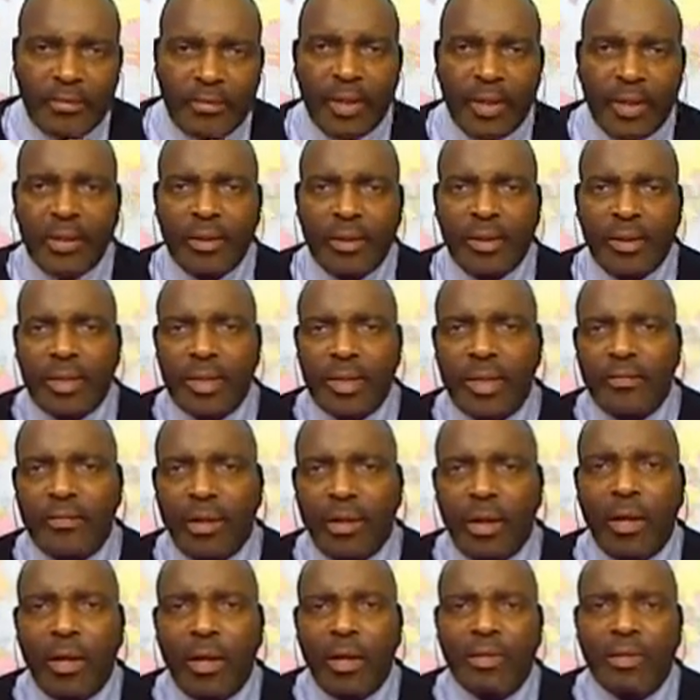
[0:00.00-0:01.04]
that they've
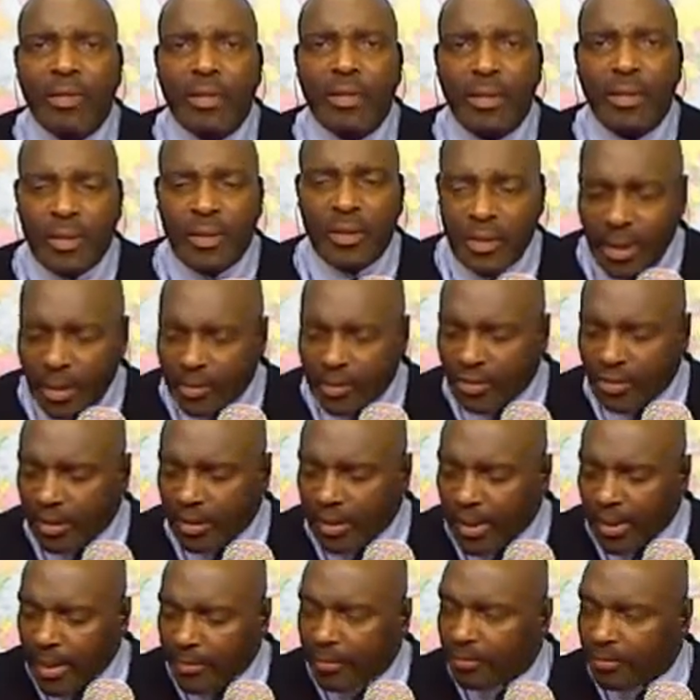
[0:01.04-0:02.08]
lost, that should
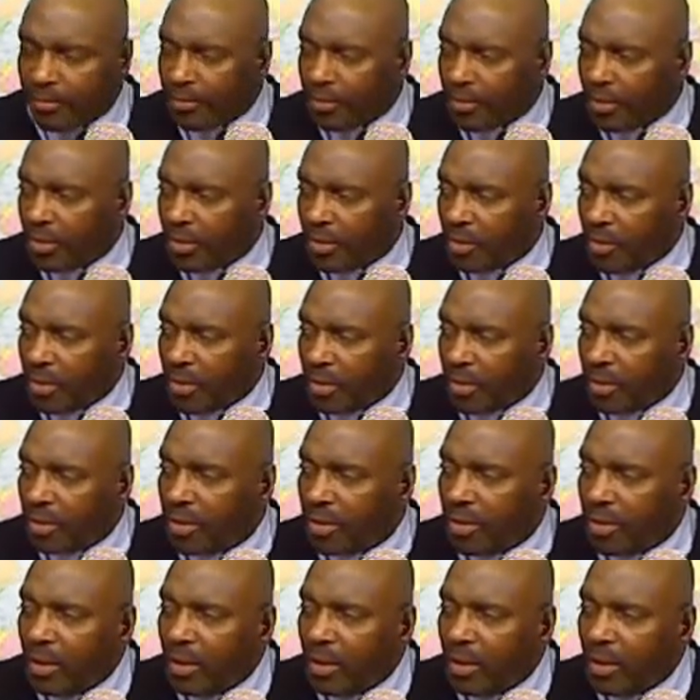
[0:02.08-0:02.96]
happen pretty quickly.